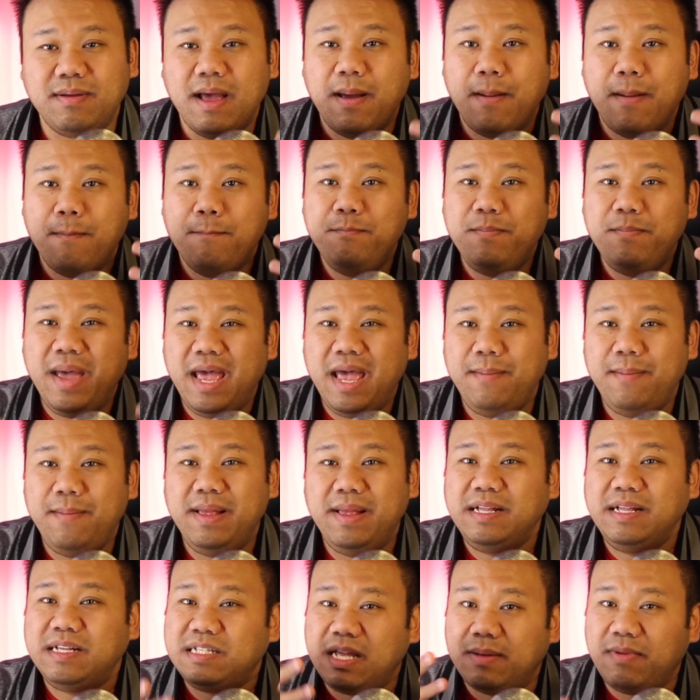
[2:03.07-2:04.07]

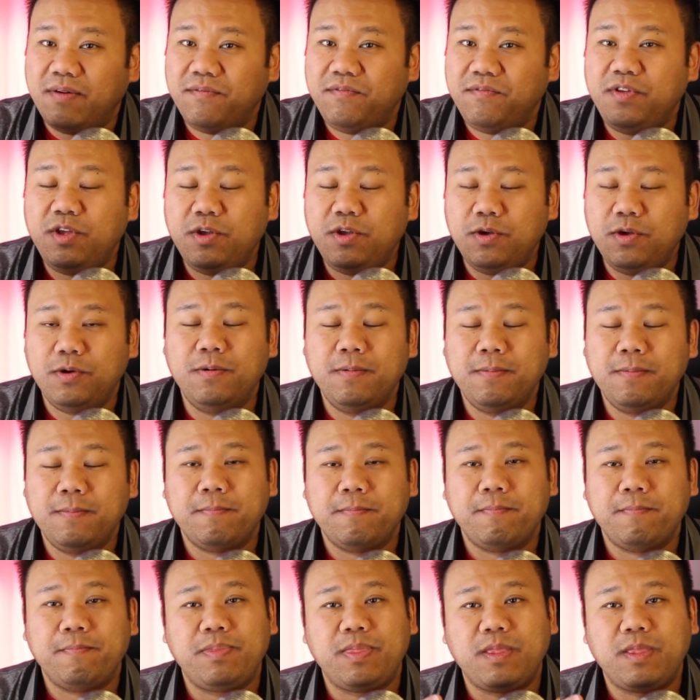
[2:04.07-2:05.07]
maybe some of you
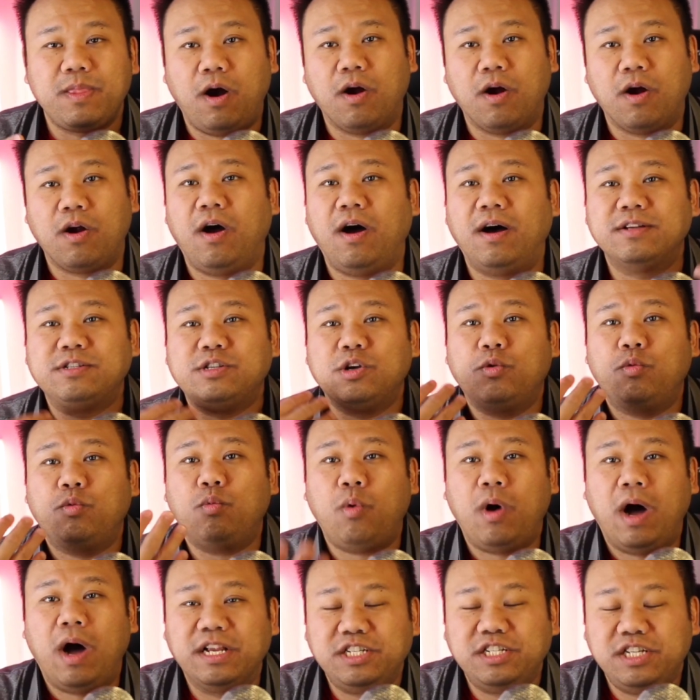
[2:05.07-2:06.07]
are also
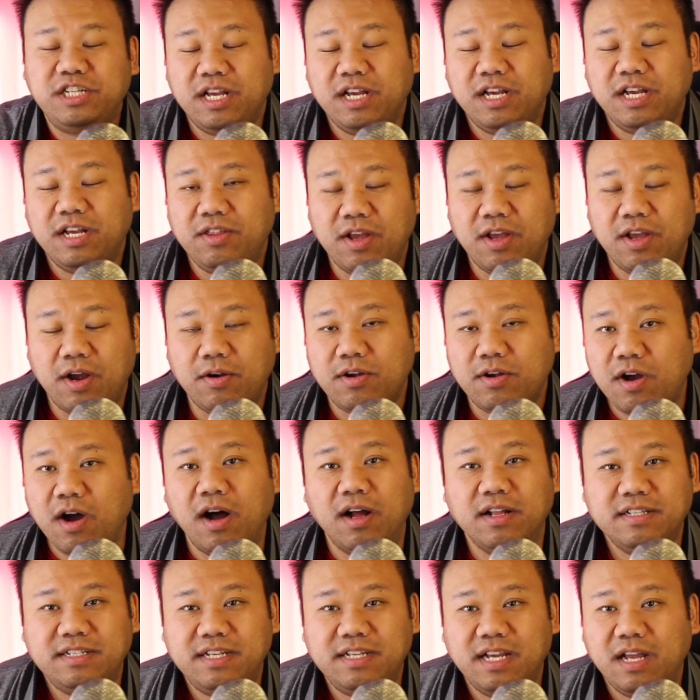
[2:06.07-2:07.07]
watching their
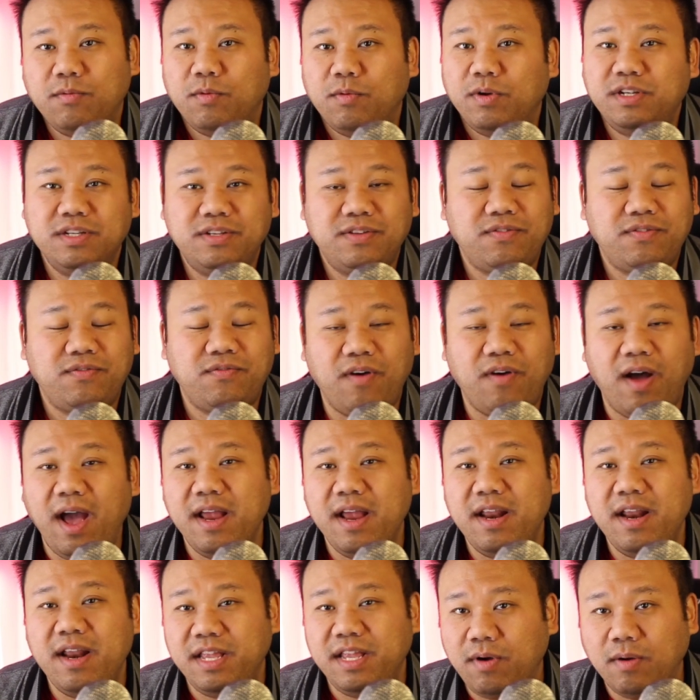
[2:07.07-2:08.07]
content, which is
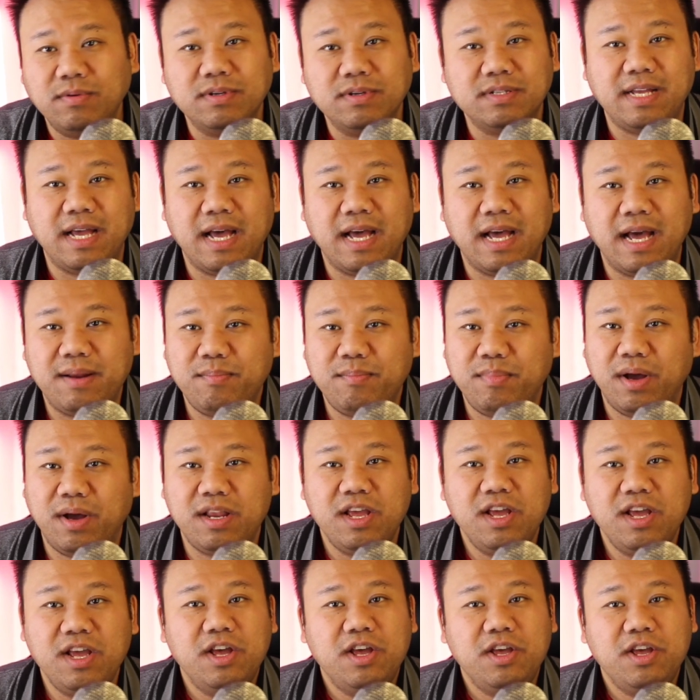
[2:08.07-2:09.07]
fine, nothing wrong with that,
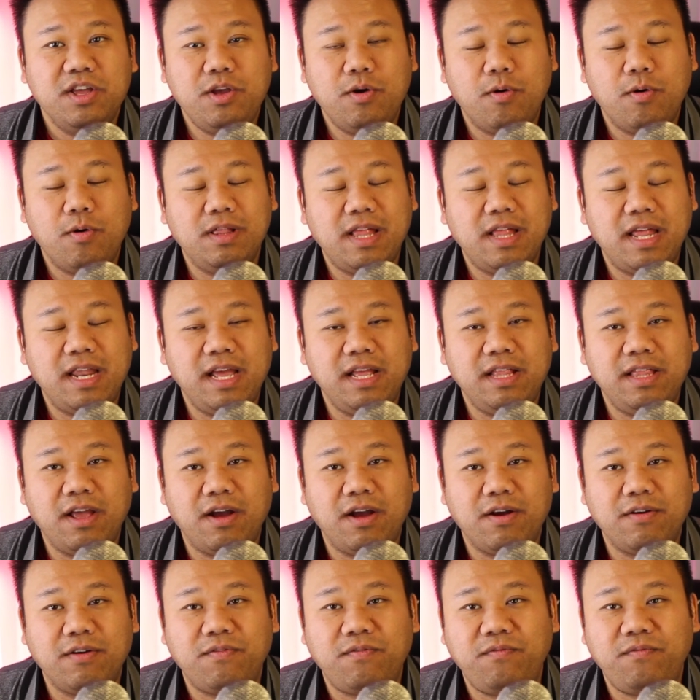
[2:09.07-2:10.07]
but you are letting
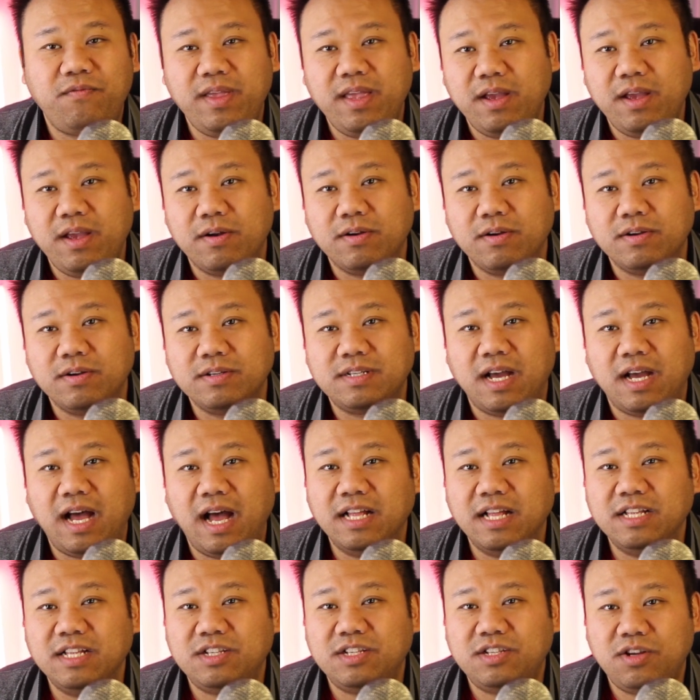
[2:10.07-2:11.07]
their fears,
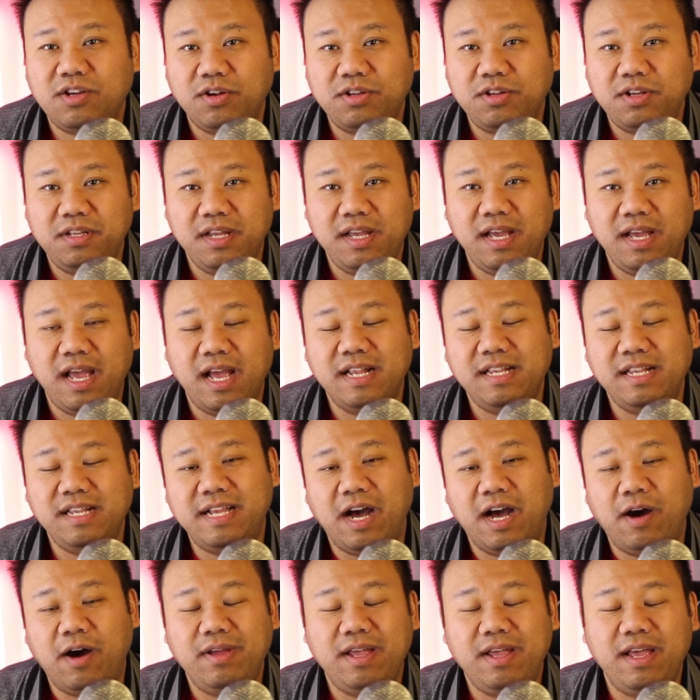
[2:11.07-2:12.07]
uncertainty, and
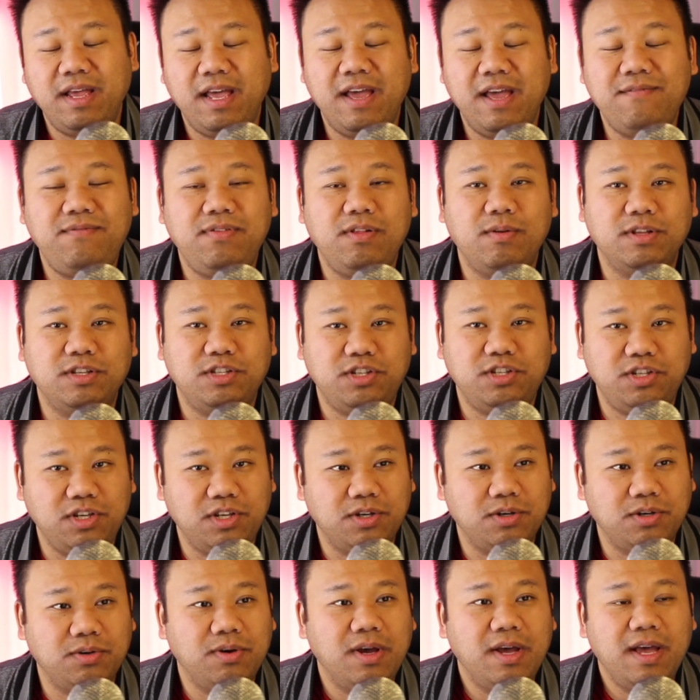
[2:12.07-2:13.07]
doubt influence
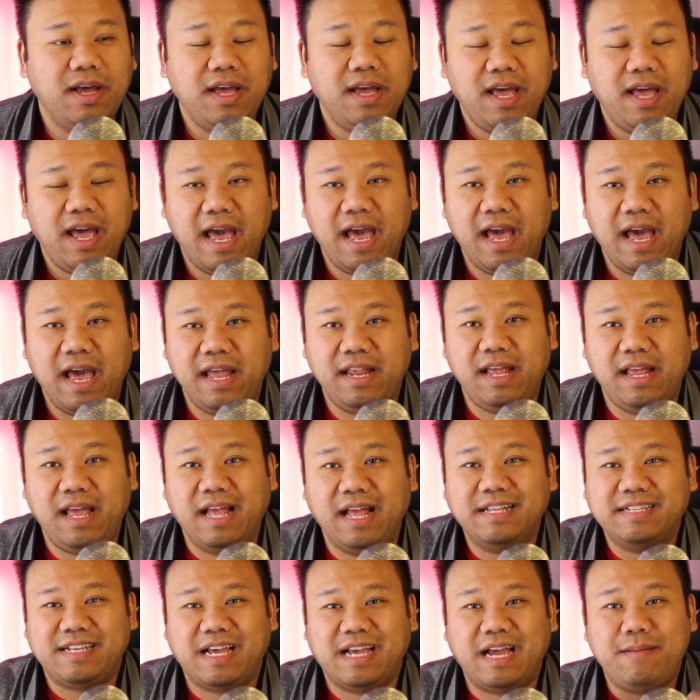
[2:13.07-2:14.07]
you and
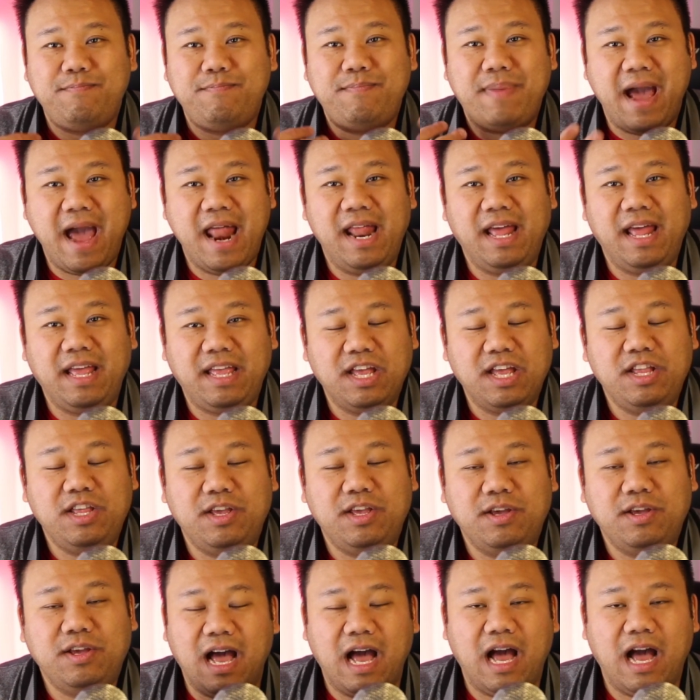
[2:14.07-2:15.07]
incite panic in
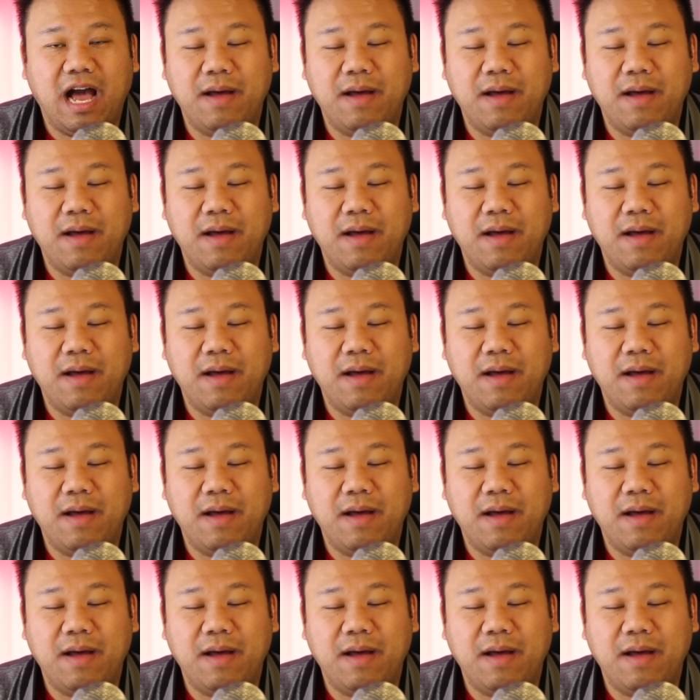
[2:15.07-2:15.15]
you.